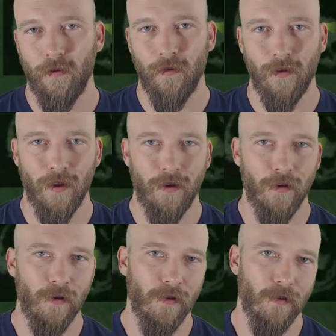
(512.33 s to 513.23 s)
It's like
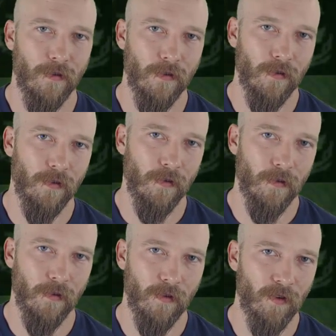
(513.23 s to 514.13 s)

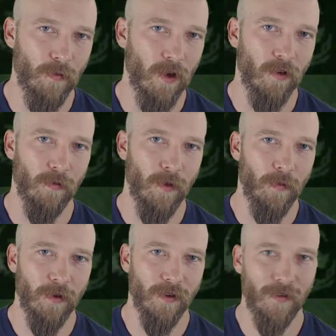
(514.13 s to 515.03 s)
the smell
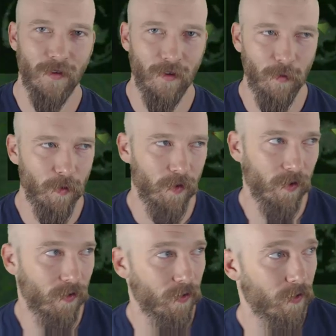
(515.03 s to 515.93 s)
memory, the sense memory,
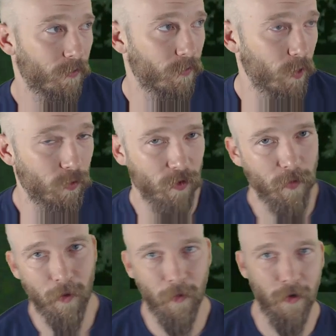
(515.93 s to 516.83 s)
the music
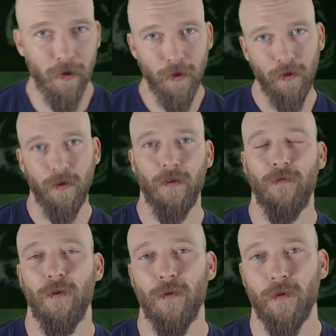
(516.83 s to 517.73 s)
memory.
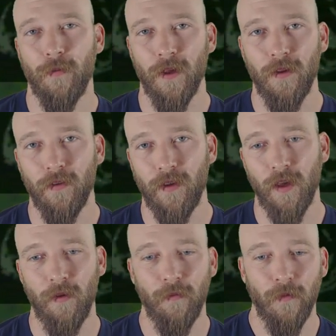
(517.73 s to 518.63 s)
If you were to play this
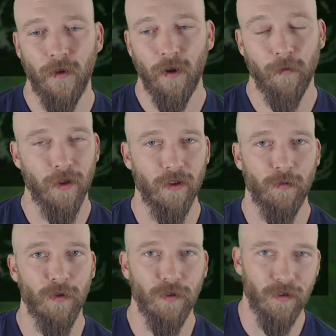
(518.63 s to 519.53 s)
game or play
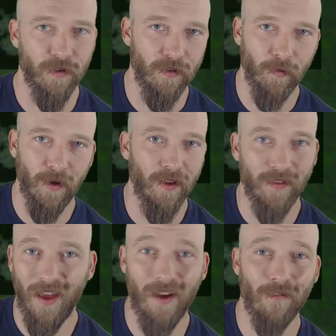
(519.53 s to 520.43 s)
this music to somebody
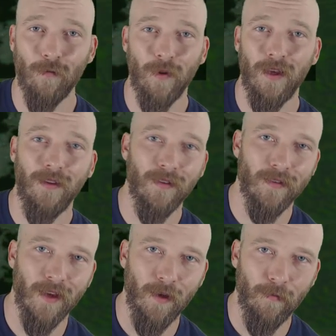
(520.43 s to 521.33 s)
that's ever played this
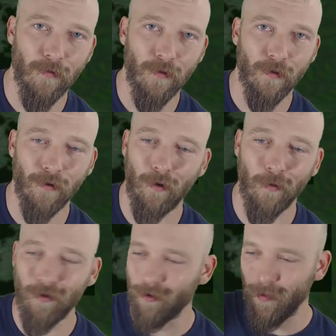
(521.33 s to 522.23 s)
game, they're
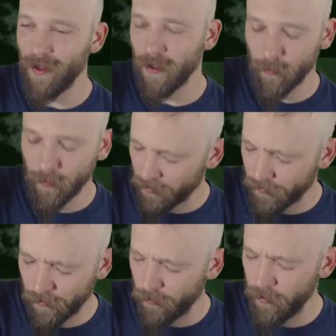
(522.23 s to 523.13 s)
almost immediately going to be
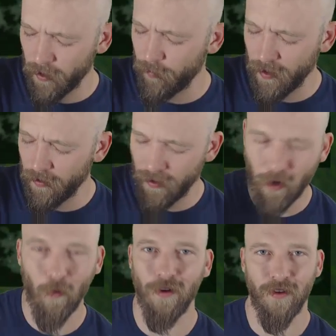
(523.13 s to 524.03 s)
like, oh yeah, man,
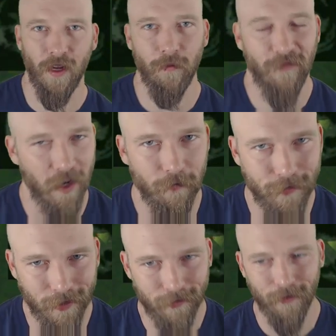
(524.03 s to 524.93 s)
that one time, Final
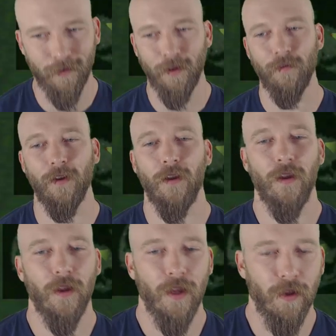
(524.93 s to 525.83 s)
Fantasy VII.
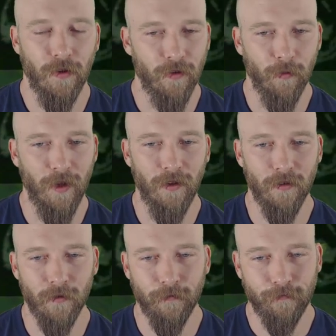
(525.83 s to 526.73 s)
It's
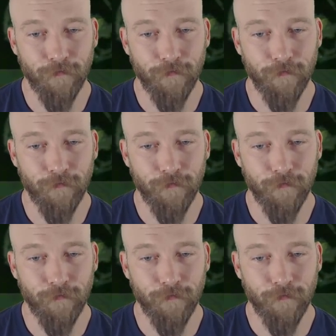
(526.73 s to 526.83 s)
amazing.